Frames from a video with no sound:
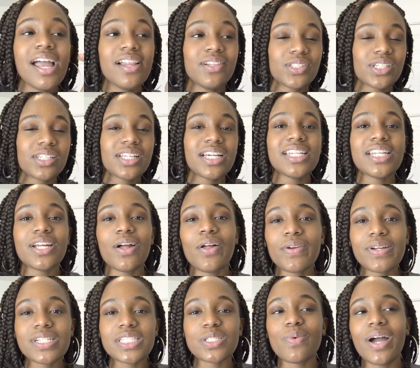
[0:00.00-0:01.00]
And literally the only
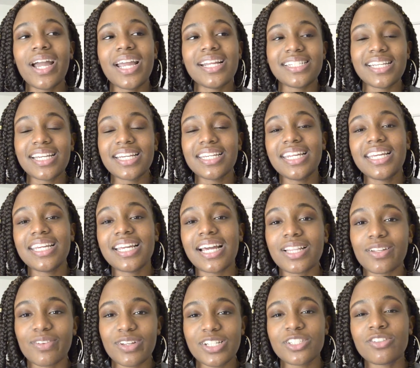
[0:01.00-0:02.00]
reason why Antigone
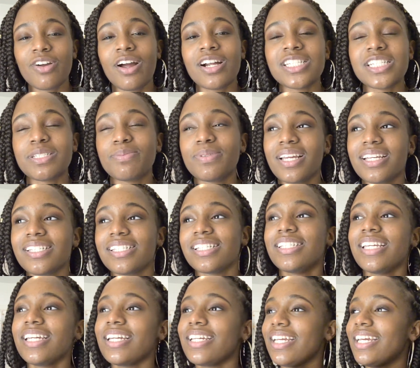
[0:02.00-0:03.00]
got 3 stars is because
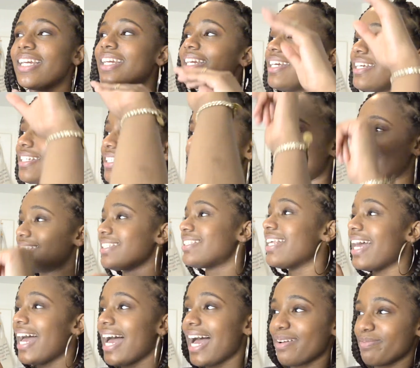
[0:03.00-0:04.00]
Antigone is
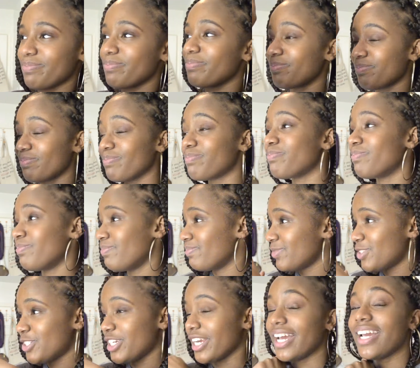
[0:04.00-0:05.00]
that
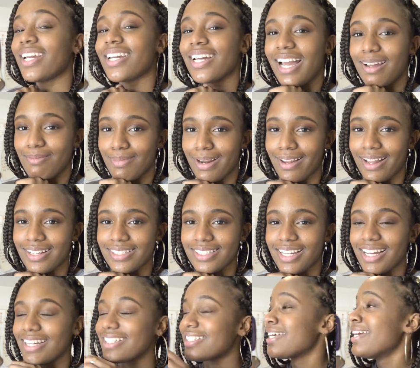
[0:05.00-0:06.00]
chick, I'm not allowed to
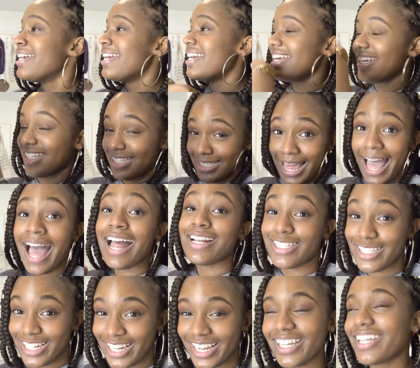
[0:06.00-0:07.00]
cuss, is that
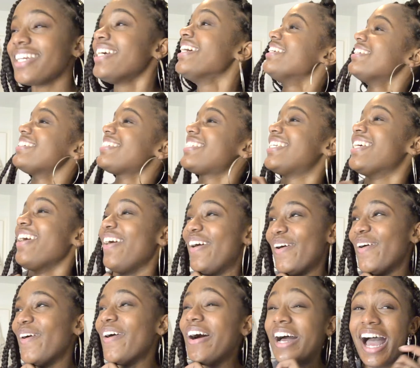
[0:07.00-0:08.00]
chick,
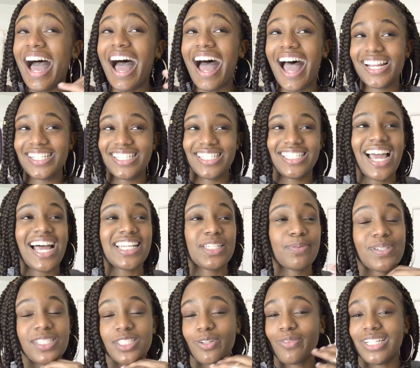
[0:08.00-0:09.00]
so I just have to
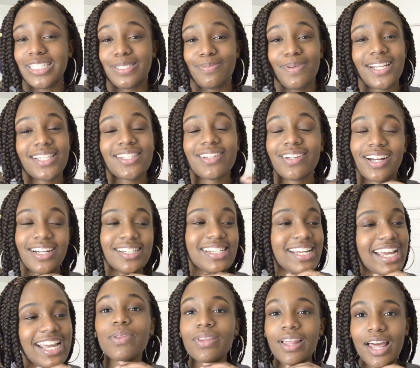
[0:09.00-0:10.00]
put some respect on her
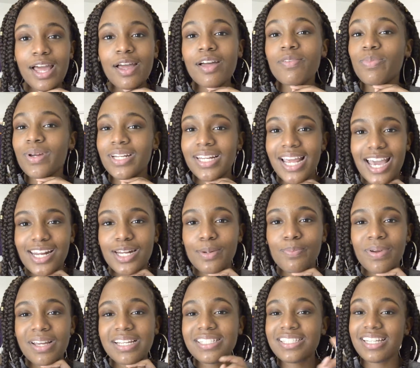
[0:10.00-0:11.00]
name. Would it have been
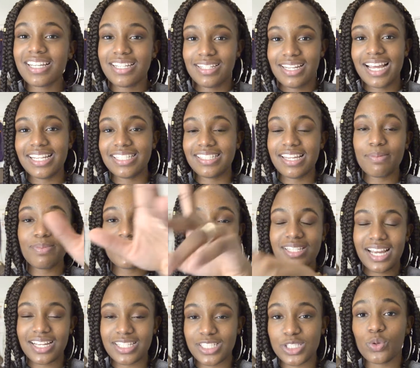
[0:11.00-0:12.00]
Oedipus in that same
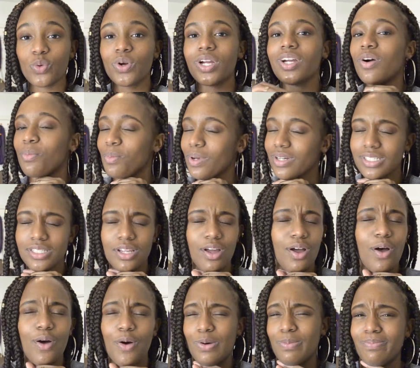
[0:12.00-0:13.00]
exact story almost?
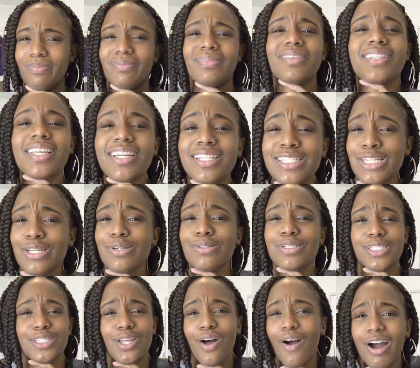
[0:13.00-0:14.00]
Oh, the 2
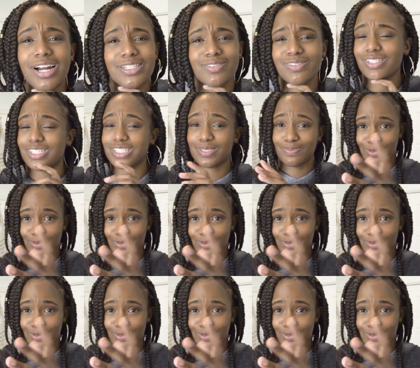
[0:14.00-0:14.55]
stars would just